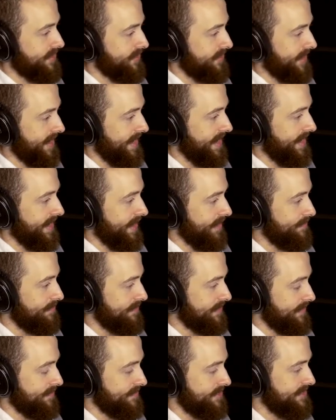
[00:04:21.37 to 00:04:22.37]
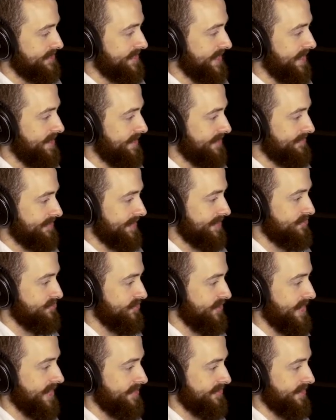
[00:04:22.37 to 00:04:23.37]
Okay, I'm, I'm just saying I've got a
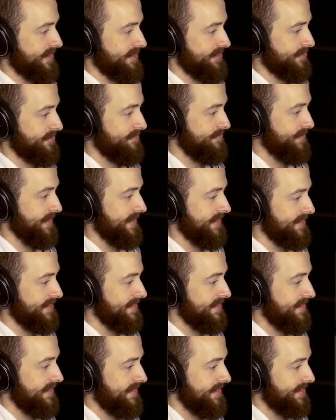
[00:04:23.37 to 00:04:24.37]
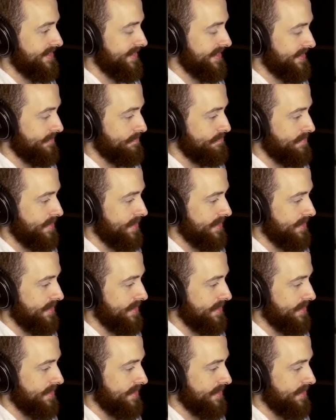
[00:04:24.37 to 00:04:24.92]
track record of being like a,